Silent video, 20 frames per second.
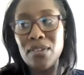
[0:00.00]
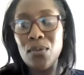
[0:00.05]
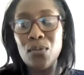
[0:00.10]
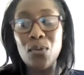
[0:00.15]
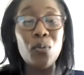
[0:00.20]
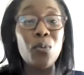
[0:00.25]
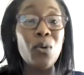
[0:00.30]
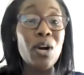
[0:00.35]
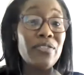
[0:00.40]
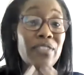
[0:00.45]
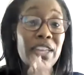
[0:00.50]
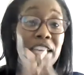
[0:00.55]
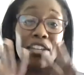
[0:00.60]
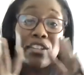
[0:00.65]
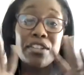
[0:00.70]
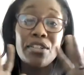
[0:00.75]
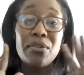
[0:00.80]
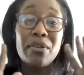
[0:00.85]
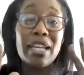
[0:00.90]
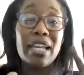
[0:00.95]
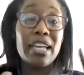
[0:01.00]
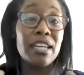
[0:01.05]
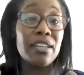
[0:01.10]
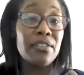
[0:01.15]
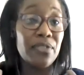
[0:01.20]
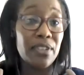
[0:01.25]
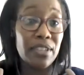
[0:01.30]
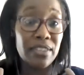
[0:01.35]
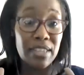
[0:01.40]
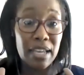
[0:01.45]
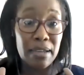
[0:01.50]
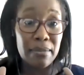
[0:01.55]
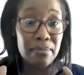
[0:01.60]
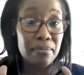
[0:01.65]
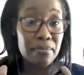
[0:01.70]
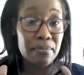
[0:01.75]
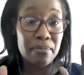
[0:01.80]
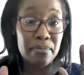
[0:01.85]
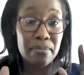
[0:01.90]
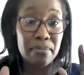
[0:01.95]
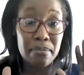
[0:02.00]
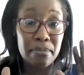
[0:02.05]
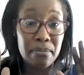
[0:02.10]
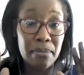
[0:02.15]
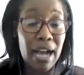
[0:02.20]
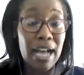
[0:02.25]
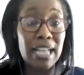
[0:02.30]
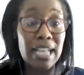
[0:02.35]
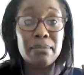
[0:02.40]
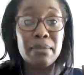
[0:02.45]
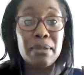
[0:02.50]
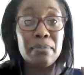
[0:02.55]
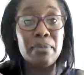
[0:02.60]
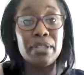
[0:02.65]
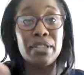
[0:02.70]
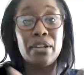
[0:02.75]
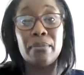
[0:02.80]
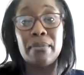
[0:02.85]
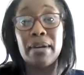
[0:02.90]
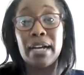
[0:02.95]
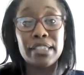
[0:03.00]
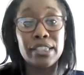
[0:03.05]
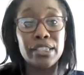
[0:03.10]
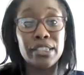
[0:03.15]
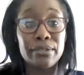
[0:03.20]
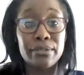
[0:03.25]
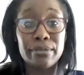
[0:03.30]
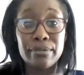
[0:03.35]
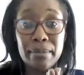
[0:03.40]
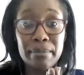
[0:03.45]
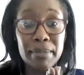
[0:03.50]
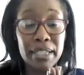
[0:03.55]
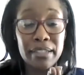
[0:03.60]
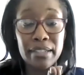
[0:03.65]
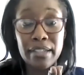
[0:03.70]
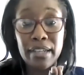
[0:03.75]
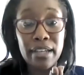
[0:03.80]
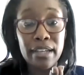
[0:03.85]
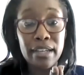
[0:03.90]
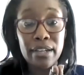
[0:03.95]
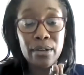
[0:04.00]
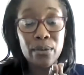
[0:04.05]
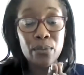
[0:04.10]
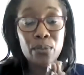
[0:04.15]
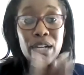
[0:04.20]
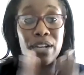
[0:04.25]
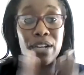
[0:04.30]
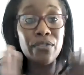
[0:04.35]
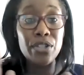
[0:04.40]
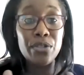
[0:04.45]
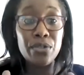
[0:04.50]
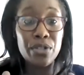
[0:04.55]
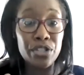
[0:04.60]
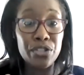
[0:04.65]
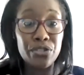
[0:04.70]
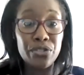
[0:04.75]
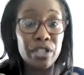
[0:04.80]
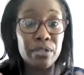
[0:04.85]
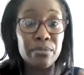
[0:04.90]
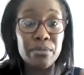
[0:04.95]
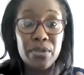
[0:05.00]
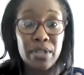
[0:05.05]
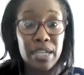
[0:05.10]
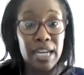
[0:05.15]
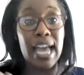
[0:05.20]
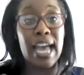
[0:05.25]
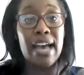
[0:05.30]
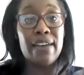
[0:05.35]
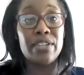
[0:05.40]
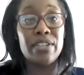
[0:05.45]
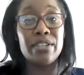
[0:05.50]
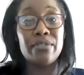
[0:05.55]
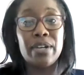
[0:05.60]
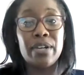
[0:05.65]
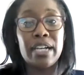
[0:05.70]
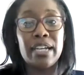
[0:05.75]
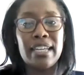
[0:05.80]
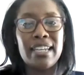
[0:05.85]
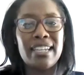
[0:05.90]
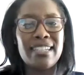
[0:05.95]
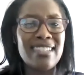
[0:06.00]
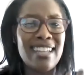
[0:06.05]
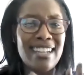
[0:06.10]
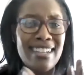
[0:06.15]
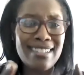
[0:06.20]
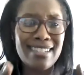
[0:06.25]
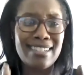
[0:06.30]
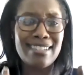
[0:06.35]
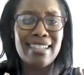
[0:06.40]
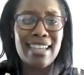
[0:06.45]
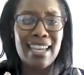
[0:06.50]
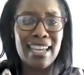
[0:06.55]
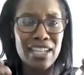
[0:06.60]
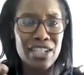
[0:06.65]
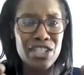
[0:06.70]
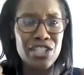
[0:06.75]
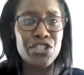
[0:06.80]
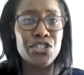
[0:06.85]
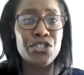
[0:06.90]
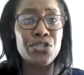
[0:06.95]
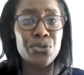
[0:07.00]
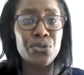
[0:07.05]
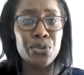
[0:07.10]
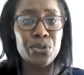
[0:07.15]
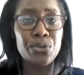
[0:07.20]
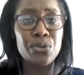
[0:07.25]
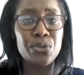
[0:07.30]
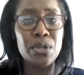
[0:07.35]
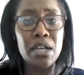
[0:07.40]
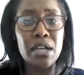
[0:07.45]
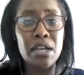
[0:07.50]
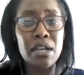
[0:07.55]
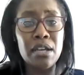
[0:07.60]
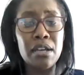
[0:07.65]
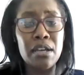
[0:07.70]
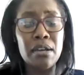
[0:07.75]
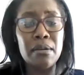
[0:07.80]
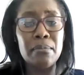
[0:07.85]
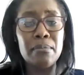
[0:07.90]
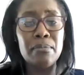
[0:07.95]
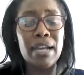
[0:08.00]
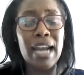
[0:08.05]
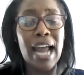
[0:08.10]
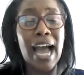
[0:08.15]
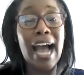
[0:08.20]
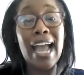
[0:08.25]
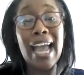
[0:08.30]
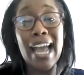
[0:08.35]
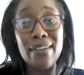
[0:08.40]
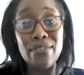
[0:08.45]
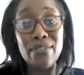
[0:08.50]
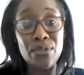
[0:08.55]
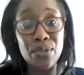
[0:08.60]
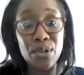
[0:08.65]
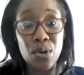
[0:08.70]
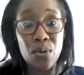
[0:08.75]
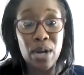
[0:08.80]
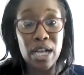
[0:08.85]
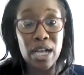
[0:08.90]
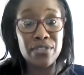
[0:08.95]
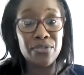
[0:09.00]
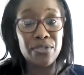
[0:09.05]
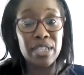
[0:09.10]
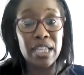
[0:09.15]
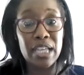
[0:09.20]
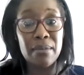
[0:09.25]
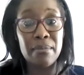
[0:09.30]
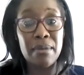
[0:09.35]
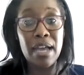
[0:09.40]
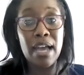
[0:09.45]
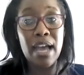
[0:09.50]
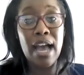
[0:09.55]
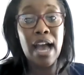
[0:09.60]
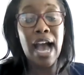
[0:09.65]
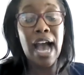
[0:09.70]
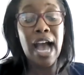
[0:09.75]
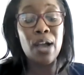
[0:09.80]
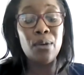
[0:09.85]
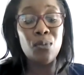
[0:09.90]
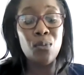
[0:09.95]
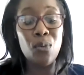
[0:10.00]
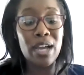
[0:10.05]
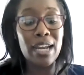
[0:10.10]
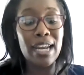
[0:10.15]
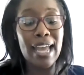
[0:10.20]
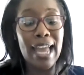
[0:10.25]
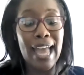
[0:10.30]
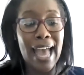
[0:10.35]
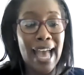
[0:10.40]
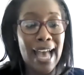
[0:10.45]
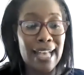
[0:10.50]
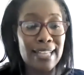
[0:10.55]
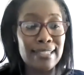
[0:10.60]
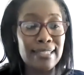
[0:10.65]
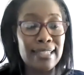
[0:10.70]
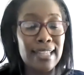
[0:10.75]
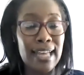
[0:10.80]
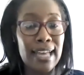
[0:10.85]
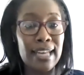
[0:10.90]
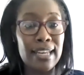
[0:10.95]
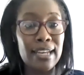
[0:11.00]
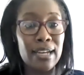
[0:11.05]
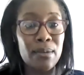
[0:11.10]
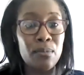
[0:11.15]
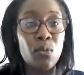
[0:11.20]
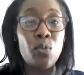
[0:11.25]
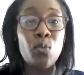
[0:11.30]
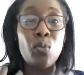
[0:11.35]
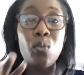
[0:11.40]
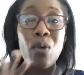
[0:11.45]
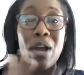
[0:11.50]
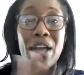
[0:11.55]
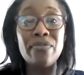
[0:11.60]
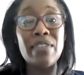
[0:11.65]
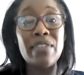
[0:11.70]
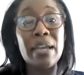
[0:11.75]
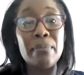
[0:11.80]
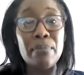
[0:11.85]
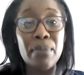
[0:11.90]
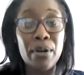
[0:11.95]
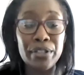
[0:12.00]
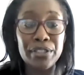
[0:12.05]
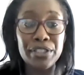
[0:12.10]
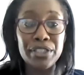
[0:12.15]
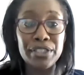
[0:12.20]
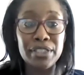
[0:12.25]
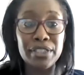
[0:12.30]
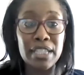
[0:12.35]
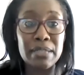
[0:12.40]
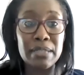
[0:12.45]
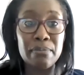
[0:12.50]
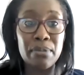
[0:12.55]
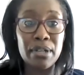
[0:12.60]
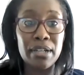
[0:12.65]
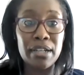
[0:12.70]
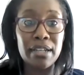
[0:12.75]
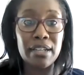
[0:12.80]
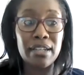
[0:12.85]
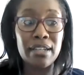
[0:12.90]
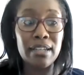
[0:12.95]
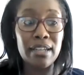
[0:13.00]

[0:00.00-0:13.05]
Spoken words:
Well, one, they can do anything they possibly put their mind to. I mean, whatever you can dream, you can have it, right? And it's not just a saying, it's true. But I have a request for them. I want to ask that when they purchase this book,